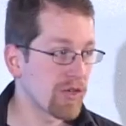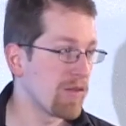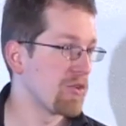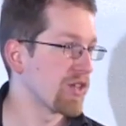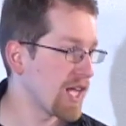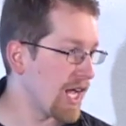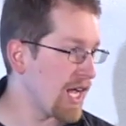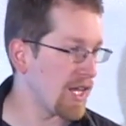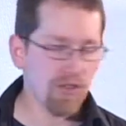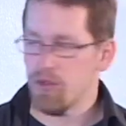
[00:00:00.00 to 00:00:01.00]

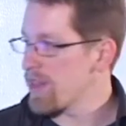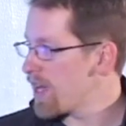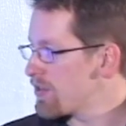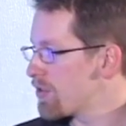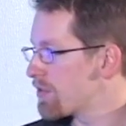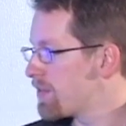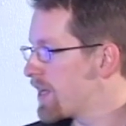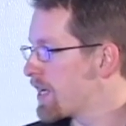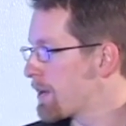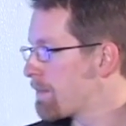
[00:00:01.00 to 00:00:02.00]
communiques or that sort of
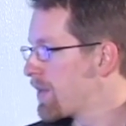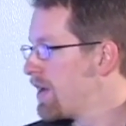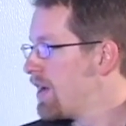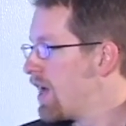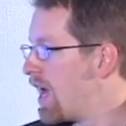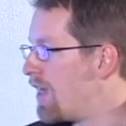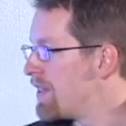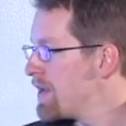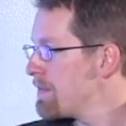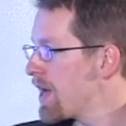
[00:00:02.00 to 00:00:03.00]
thing, and
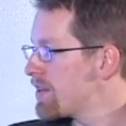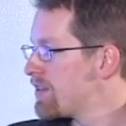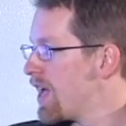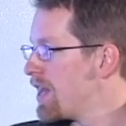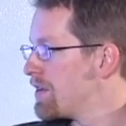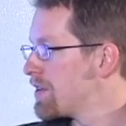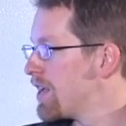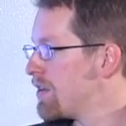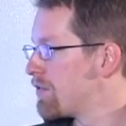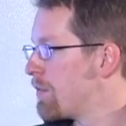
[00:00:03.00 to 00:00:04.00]
they might send
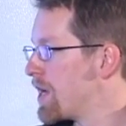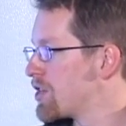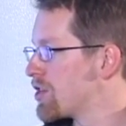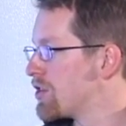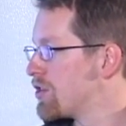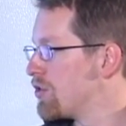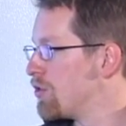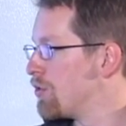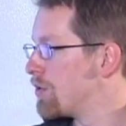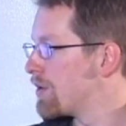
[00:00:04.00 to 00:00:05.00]
information
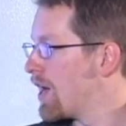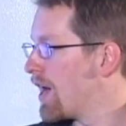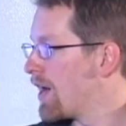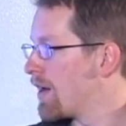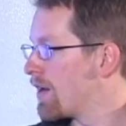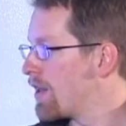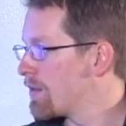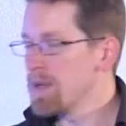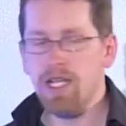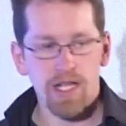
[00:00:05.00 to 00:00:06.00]
to uh, the
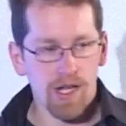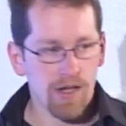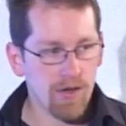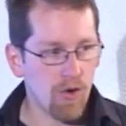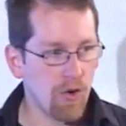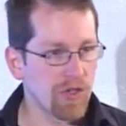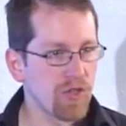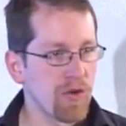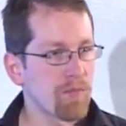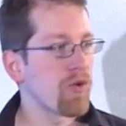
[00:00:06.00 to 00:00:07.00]
media or
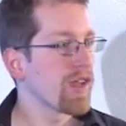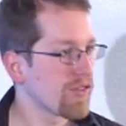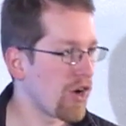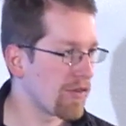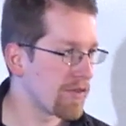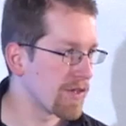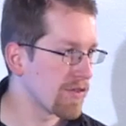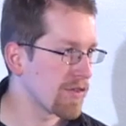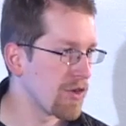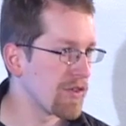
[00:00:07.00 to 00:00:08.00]
to a press
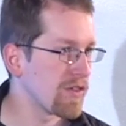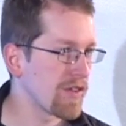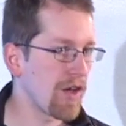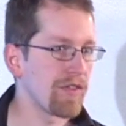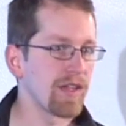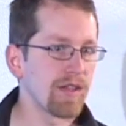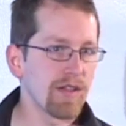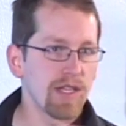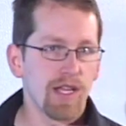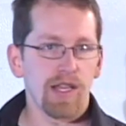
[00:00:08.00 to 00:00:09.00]
office. You know, this is how the
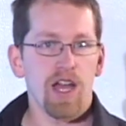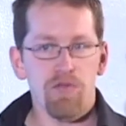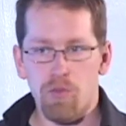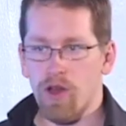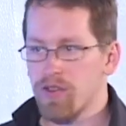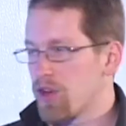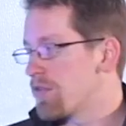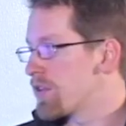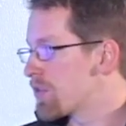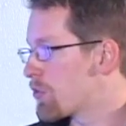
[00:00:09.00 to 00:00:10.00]
ELF press
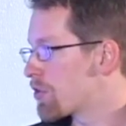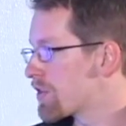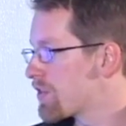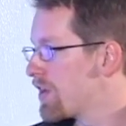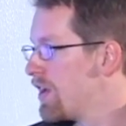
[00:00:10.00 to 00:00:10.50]
office works.